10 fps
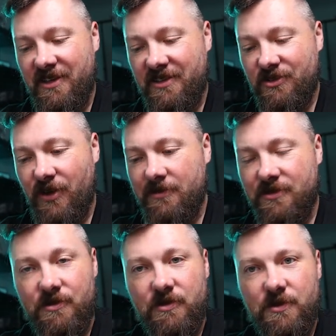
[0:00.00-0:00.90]
scraped
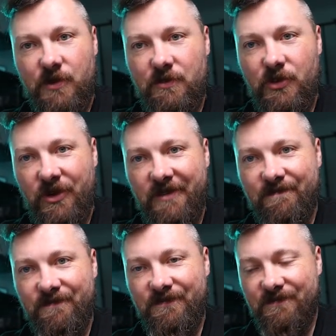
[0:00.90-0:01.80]
through with 1 point.
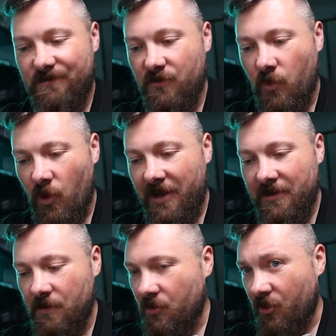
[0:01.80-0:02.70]

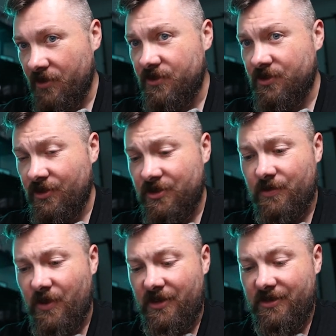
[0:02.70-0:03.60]
1 point for Surging
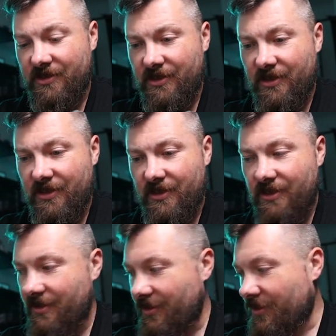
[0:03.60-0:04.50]
Sparks.
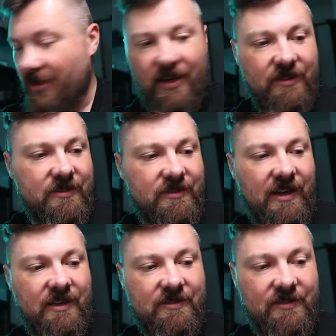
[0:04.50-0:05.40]
Alright,
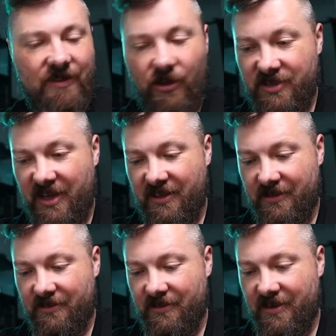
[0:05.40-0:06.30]
I'll take it.
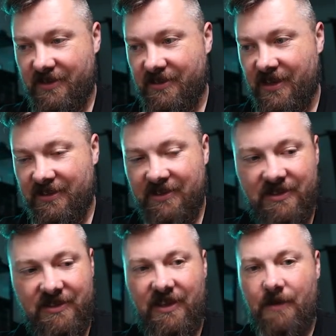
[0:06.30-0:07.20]
Alright, that
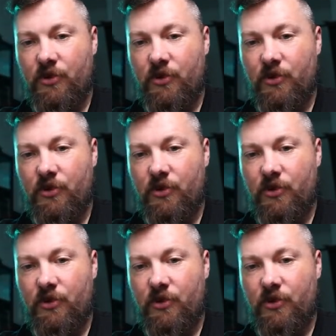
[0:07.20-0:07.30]
is a